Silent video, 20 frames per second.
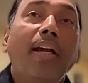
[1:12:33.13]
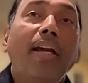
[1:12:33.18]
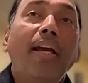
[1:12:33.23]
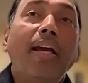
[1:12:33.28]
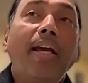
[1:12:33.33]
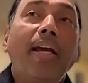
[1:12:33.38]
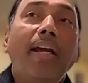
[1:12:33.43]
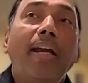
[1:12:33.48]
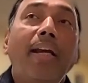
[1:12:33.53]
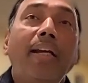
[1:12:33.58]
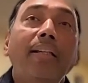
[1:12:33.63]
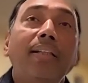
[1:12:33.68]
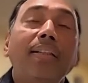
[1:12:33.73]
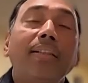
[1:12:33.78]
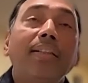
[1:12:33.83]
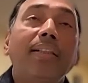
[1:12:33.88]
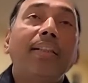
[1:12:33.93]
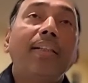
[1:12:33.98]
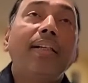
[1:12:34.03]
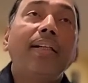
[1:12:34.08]
and
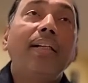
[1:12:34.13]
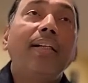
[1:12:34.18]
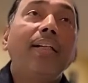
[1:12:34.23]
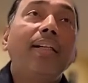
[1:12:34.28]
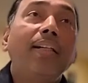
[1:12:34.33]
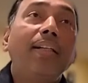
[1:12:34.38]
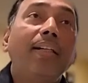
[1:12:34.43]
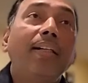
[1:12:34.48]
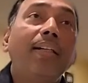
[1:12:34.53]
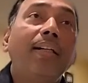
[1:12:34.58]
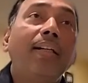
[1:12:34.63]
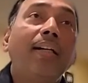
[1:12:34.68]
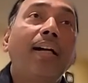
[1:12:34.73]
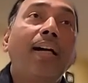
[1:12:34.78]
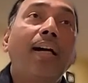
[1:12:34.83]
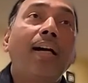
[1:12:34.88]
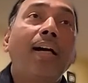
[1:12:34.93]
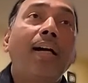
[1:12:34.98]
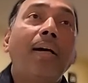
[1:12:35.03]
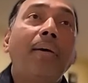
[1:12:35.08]

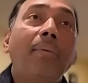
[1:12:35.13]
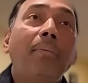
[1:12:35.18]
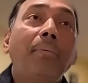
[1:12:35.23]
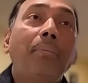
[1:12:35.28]
uh,